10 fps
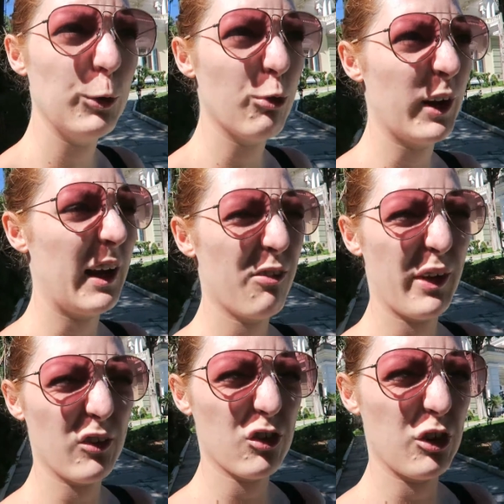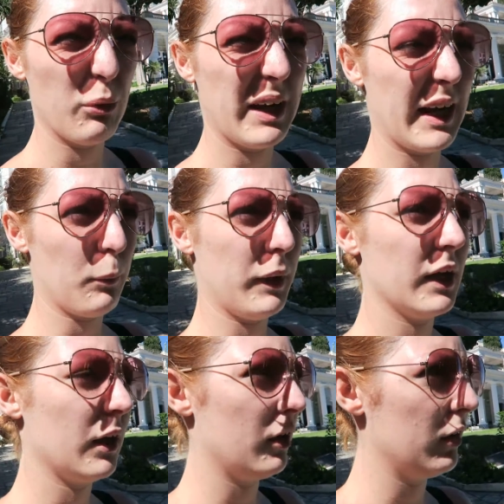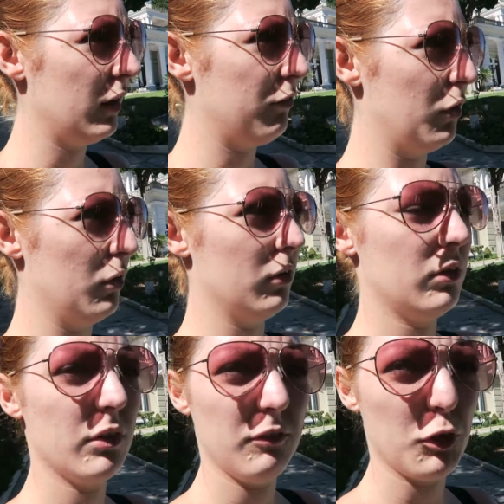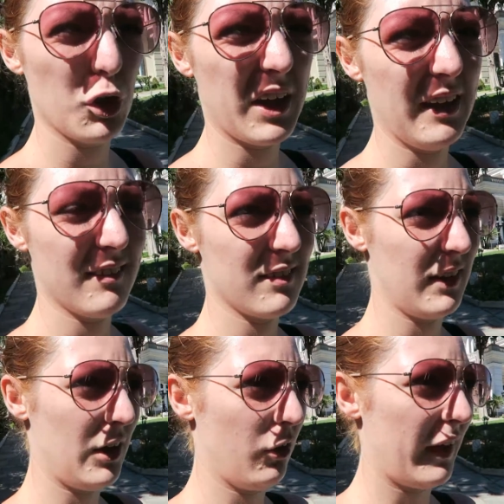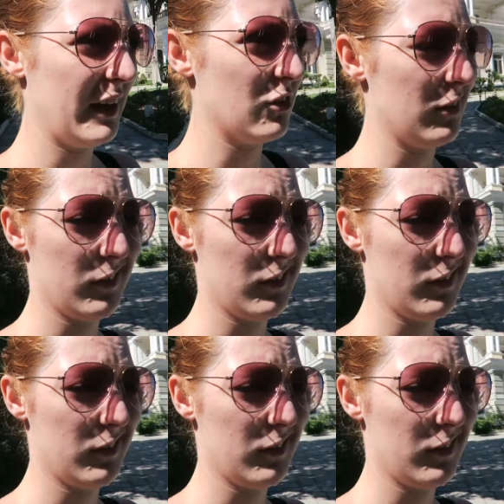You run out of things to do a little bit if you've got kids and they're not that into